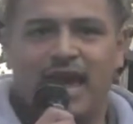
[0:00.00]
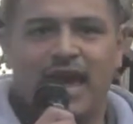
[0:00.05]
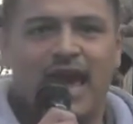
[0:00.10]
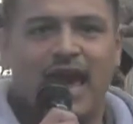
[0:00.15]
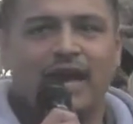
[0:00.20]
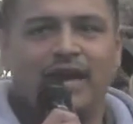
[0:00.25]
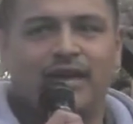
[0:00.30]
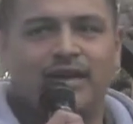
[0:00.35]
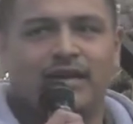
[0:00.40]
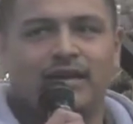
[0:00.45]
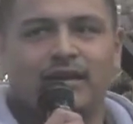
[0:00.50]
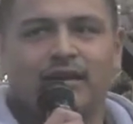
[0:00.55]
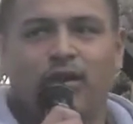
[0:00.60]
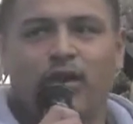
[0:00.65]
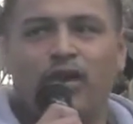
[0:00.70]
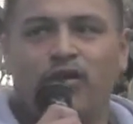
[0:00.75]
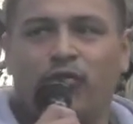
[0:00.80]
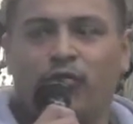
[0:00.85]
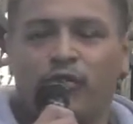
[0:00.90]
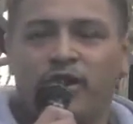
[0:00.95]
And
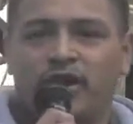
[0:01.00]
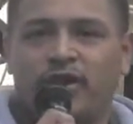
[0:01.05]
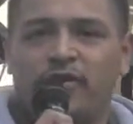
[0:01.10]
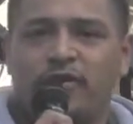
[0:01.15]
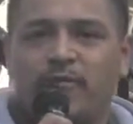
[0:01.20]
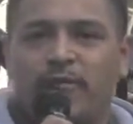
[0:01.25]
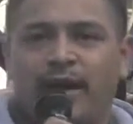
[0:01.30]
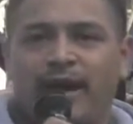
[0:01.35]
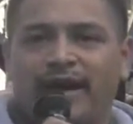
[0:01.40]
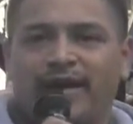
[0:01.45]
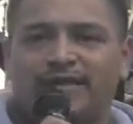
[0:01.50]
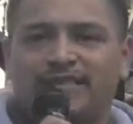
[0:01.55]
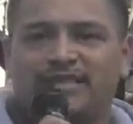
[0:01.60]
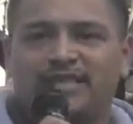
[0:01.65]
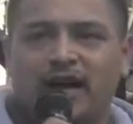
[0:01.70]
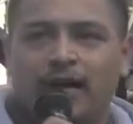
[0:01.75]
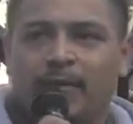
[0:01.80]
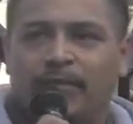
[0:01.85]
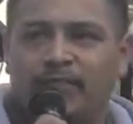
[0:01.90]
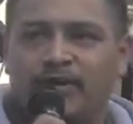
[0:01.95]
if we could make
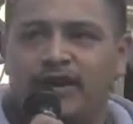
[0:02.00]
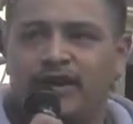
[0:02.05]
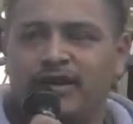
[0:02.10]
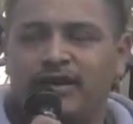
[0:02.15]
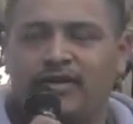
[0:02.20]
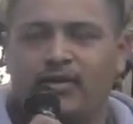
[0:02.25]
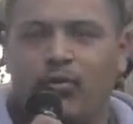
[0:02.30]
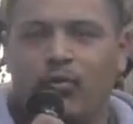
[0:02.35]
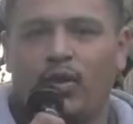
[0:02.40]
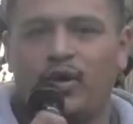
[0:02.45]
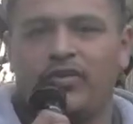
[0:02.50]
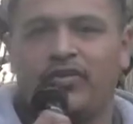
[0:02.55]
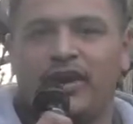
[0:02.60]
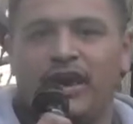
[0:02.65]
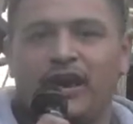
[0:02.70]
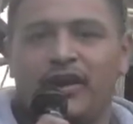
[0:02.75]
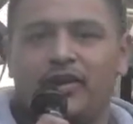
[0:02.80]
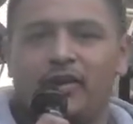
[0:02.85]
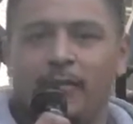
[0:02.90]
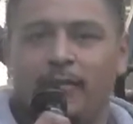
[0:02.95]
something with
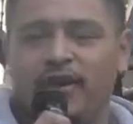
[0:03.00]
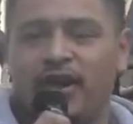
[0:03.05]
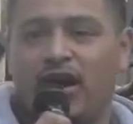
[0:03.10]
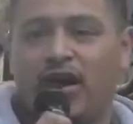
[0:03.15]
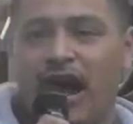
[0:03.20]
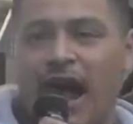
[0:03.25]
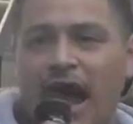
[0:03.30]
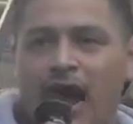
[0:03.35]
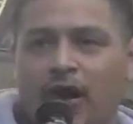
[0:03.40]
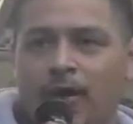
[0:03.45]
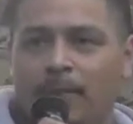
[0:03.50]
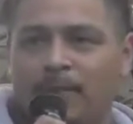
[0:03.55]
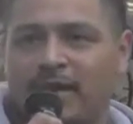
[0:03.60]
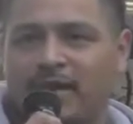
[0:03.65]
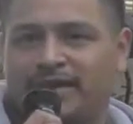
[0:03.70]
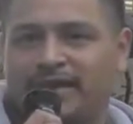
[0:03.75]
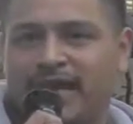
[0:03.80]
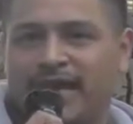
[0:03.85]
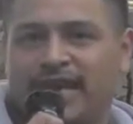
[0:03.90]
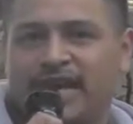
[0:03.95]
a little bit of help
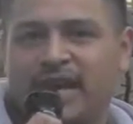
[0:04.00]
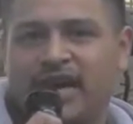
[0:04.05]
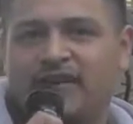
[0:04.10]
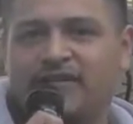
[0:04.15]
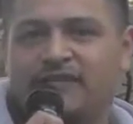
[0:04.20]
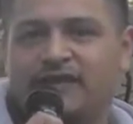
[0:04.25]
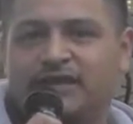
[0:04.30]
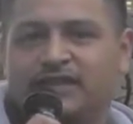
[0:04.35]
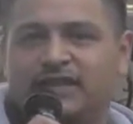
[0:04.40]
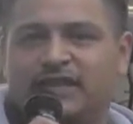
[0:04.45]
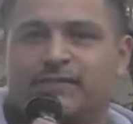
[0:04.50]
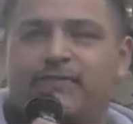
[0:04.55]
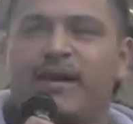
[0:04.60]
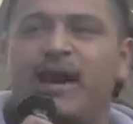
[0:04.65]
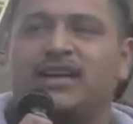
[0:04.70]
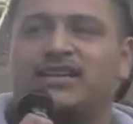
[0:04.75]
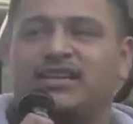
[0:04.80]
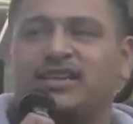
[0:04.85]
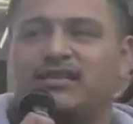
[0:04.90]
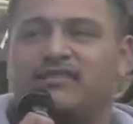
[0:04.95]
that they give us,
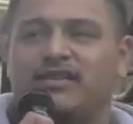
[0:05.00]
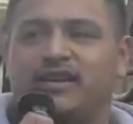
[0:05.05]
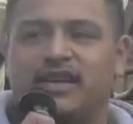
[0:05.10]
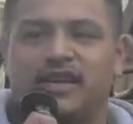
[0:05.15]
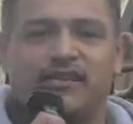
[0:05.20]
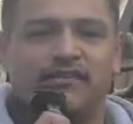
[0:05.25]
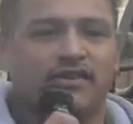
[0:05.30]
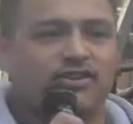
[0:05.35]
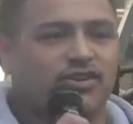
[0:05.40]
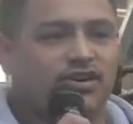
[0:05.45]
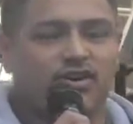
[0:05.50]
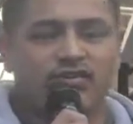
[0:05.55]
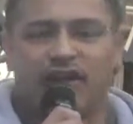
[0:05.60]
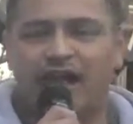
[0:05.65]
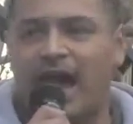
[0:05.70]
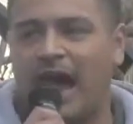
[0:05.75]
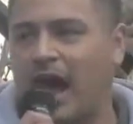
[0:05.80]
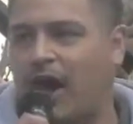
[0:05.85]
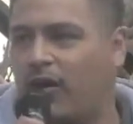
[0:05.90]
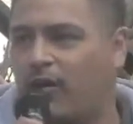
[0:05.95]
imagine if they give us all
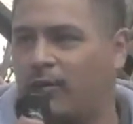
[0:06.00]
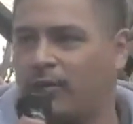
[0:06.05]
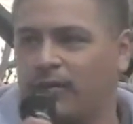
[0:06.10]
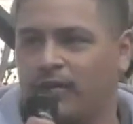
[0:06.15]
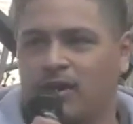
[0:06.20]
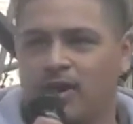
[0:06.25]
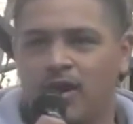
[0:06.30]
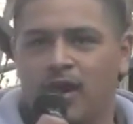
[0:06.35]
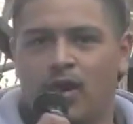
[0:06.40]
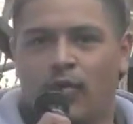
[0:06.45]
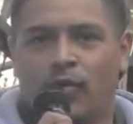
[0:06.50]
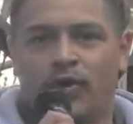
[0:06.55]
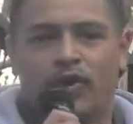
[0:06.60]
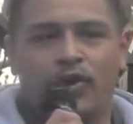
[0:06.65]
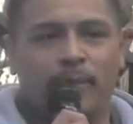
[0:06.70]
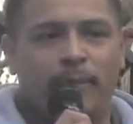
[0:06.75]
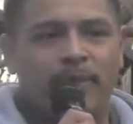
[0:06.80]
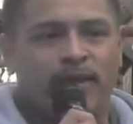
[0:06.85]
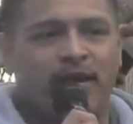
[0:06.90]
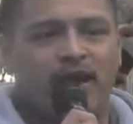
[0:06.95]
that help, we
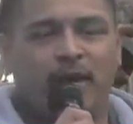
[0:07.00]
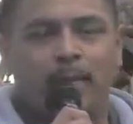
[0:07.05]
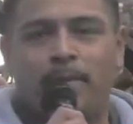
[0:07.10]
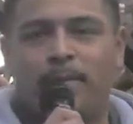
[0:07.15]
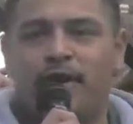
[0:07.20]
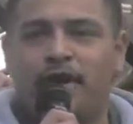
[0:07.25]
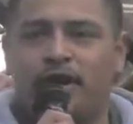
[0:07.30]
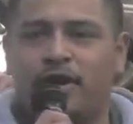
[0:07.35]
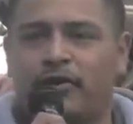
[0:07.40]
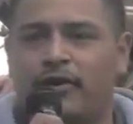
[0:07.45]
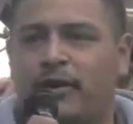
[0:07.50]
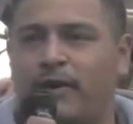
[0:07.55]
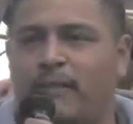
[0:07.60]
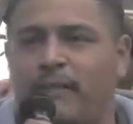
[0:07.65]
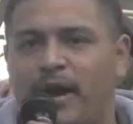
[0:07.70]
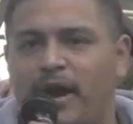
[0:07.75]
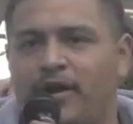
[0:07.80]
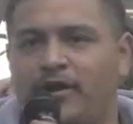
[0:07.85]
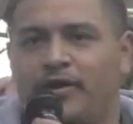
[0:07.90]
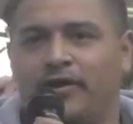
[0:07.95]
could become bigger and
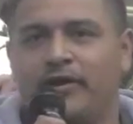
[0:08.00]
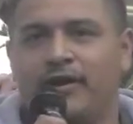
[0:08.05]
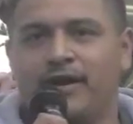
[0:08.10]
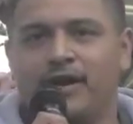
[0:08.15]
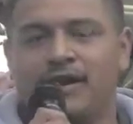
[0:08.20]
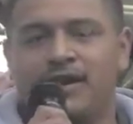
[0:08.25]
better.